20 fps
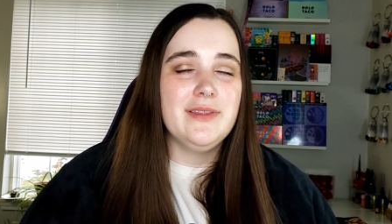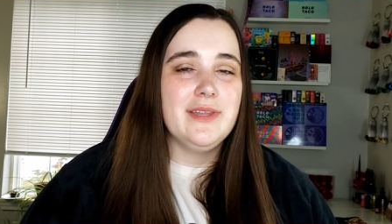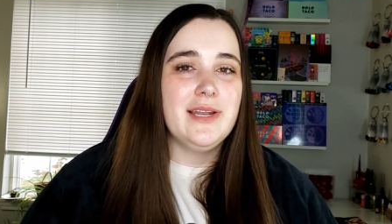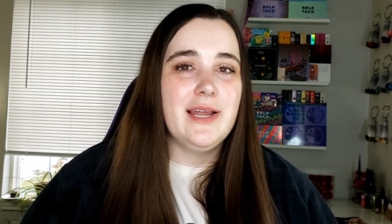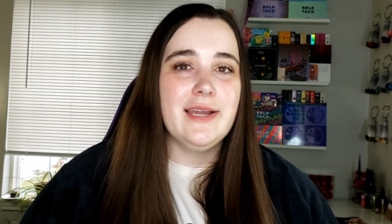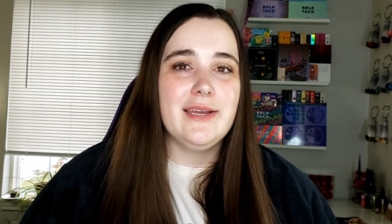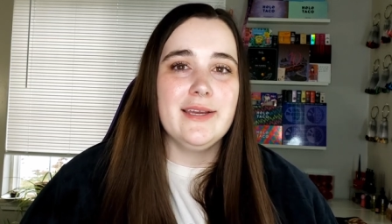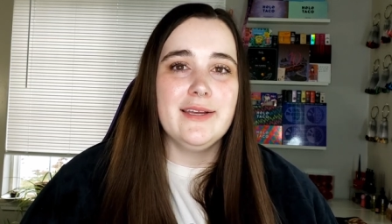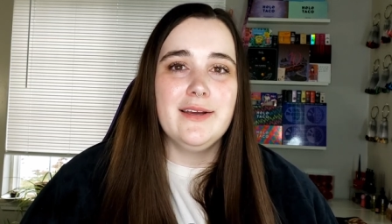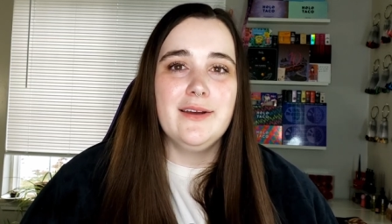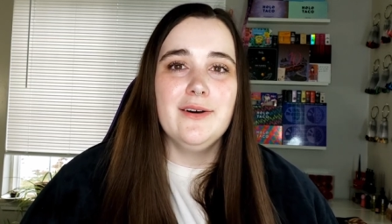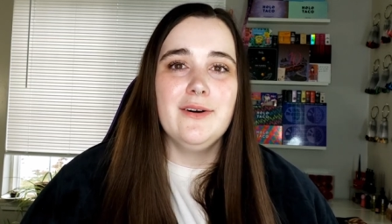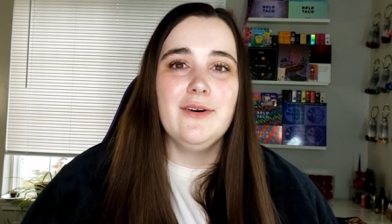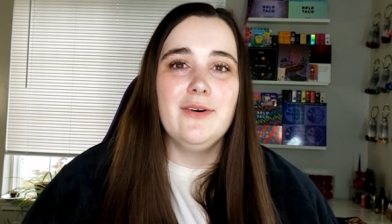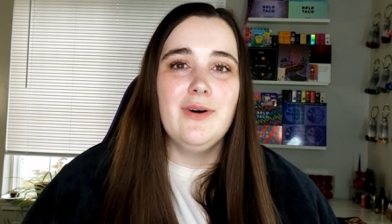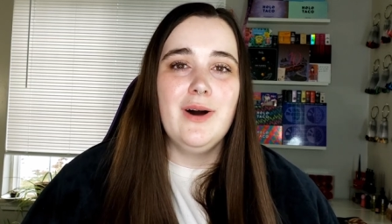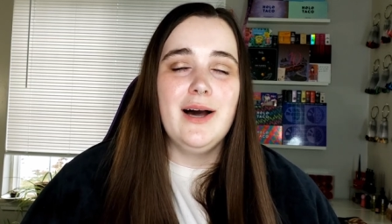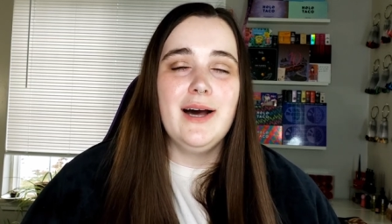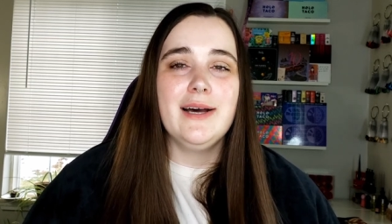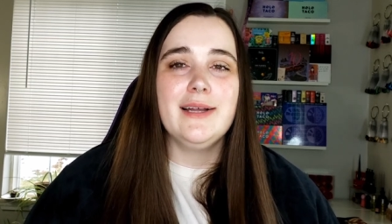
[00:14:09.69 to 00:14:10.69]
that I could
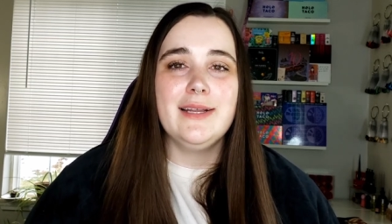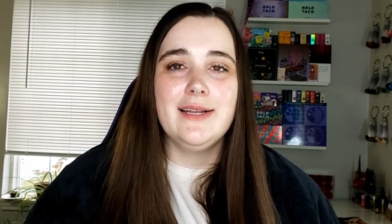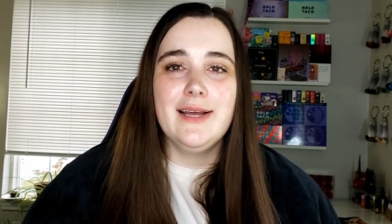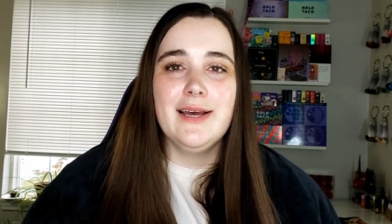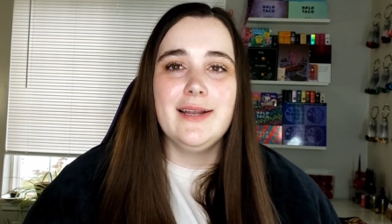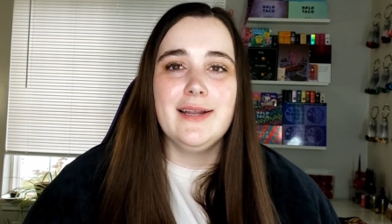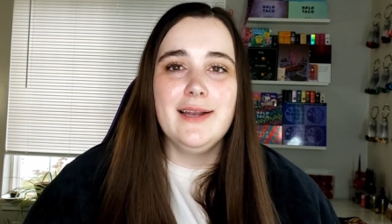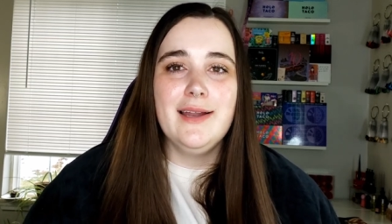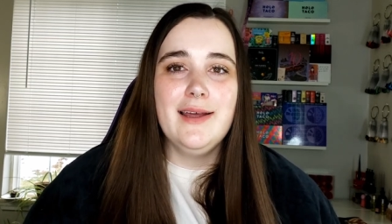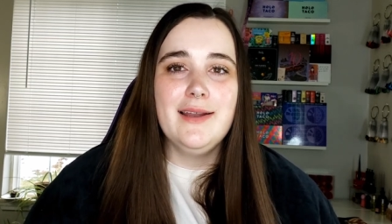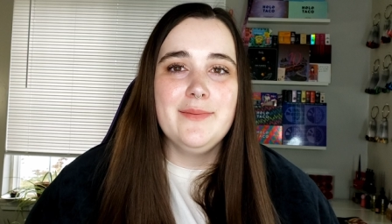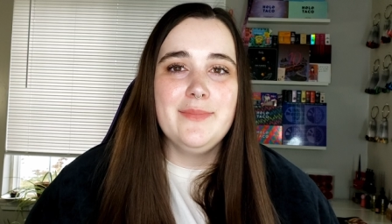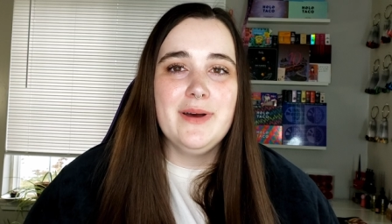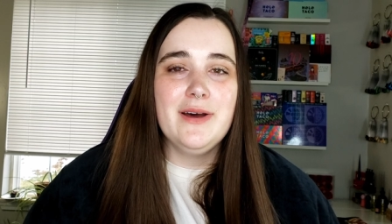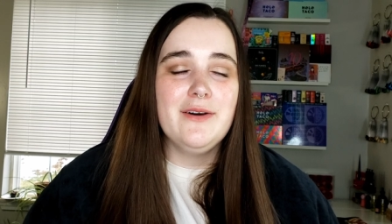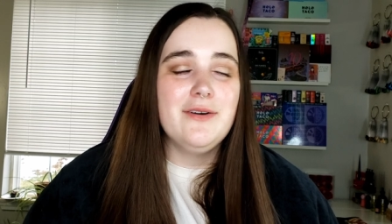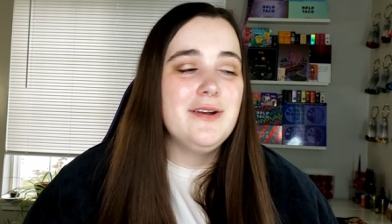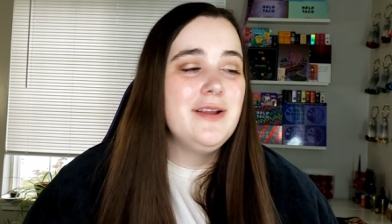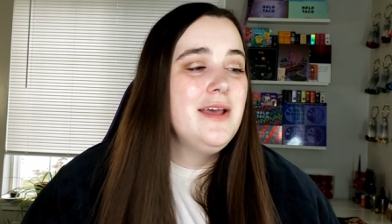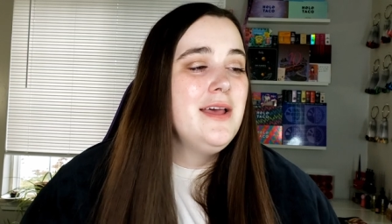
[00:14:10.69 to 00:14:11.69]
go on and on and on
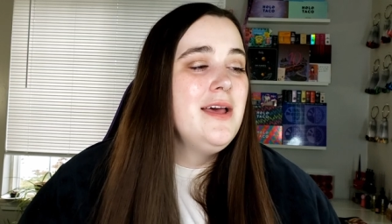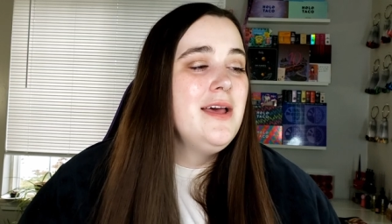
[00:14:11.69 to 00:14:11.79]
about,